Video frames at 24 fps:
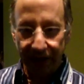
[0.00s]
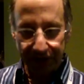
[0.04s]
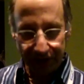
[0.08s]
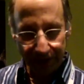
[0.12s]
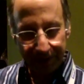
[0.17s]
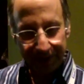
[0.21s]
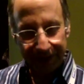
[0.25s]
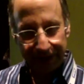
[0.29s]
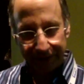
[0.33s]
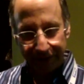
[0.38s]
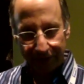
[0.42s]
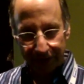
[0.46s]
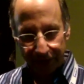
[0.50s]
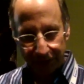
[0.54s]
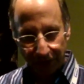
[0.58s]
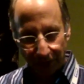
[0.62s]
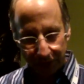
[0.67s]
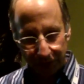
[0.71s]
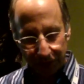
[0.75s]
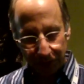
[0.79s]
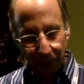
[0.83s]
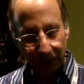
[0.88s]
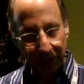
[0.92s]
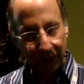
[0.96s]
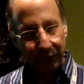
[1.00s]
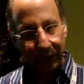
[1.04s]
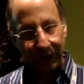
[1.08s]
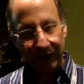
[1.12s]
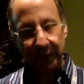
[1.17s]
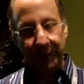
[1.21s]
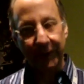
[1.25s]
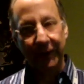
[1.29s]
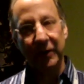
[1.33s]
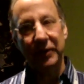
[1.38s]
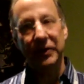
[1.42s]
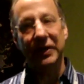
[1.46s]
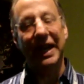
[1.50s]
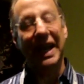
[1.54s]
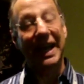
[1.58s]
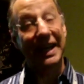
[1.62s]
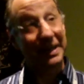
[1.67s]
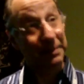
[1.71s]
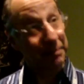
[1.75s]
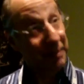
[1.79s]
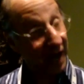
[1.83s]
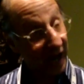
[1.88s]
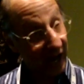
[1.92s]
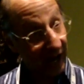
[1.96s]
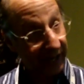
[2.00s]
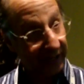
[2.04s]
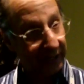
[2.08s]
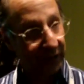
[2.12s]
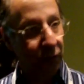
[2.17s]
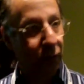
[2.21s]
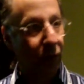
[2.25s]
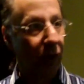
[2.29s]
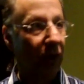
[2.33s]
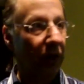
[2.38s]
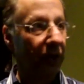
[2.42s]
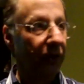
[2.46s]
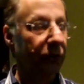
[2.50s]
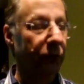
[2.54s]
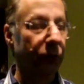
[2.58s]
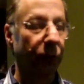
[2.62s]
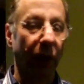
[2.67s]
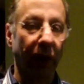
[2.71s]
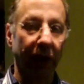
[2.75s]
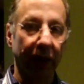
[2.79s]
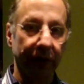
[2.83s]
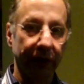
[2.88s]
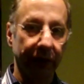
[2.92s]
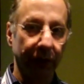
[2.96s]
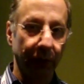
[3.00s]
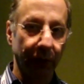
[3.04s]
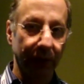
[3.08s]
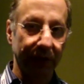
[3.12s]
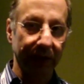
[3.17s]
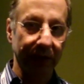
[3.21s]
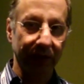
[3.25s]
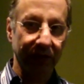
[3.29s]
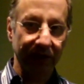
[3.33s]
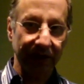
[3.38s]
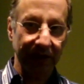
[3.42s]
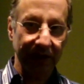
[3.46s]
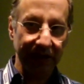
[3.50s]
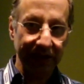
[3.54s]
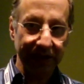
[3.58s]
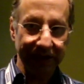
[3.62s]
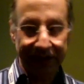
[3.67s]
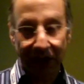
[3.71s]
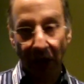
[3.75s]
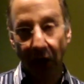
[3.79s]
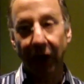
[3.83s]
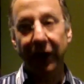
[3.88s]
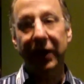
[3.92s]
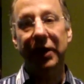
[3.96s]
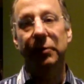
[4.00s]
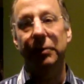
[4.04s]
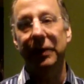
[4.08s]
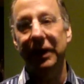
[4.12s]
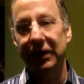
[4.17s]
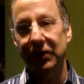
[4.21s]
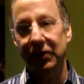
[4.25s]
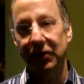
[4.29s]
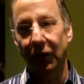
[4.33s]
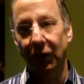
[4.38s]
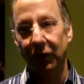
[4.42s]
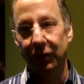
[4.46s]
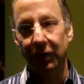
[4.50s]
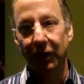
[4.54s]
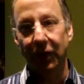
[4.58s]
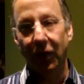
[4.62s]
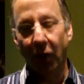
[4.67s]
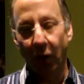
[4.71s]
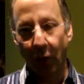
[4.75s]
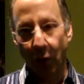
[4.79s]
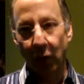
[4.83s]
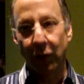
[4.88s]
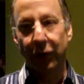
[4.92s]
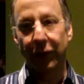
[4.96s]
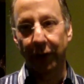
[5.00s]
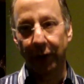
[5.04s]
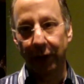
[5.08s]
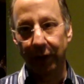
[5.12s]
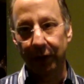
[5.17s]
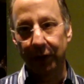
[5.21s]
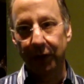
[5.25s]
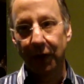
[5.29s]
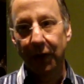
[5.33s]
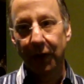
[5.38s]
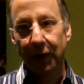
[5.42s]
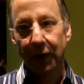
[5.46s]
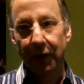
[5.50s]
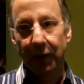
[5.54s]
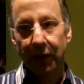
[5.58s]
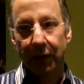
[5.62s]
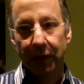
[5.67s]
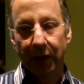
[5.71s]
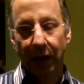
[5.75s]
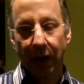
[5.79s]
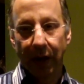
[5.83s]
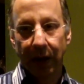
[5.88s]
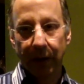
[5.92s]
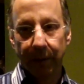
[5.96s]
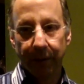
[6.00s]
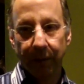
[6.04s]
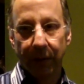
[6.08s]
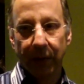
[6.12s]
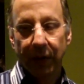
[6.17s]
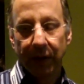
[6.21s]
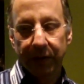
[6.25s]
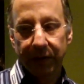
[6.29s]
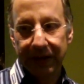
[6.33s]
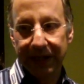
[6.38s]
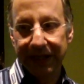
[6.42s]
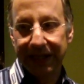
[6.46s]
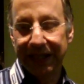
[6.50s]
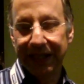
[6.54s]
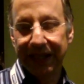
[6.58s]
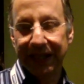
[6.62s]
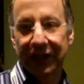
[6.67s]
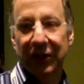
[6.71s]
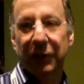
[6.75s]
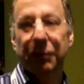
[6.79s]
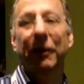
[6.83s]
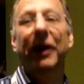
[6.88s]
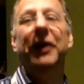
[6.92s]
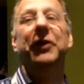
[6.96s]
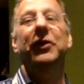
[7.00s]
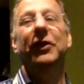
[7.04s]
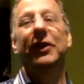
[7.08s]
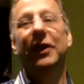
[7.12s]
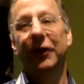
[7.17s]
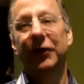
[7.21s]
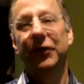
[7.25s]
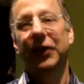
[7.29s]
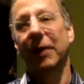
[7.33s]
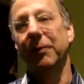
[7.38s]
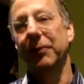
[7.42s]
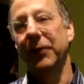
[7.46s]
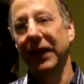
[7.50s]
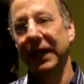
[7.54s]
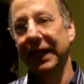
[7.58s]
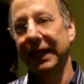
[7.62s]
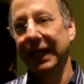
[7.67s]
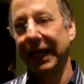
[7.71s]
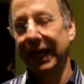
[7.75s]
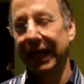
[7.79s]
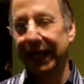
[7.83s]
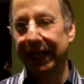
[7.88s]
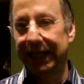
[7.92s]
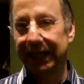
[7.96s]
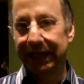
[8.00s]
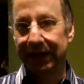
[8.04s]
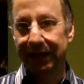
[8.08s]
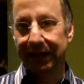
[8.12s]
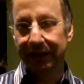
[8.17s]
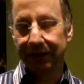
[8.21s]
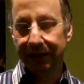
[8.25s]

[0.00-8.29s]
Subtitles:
does something different. So the sort of transparency I had in mind was where you can see the arguments over the expression of something in